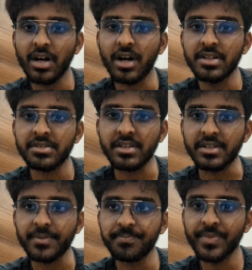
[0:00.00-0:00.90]
are sent.
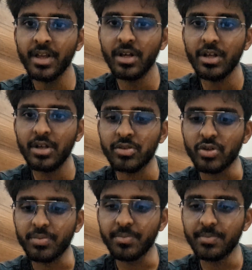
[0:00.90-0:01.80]

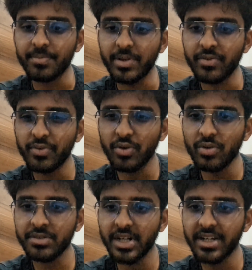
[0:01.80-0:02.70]
So
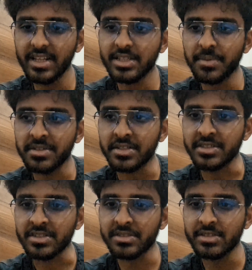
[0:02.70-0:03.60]
before sending the
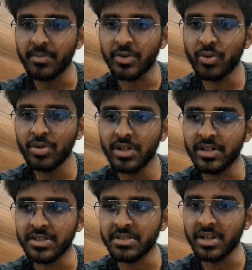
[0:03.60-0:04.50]
messages, some route are
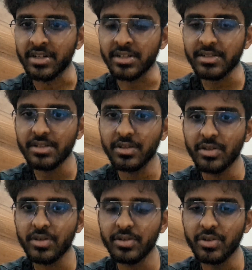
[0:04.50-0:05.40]
decided
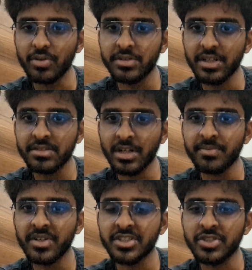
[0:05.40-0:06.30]
using some
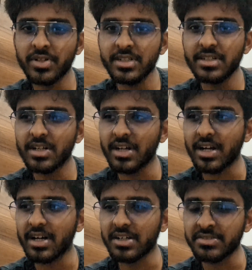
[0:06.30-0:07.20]
virtual
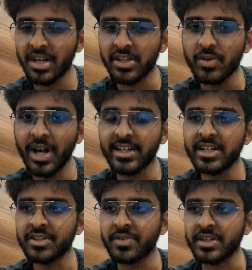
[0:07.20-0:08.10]
circuit
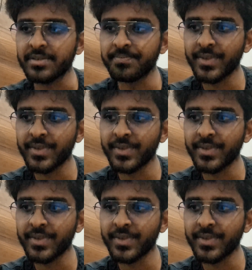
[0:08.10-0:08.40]
identifier.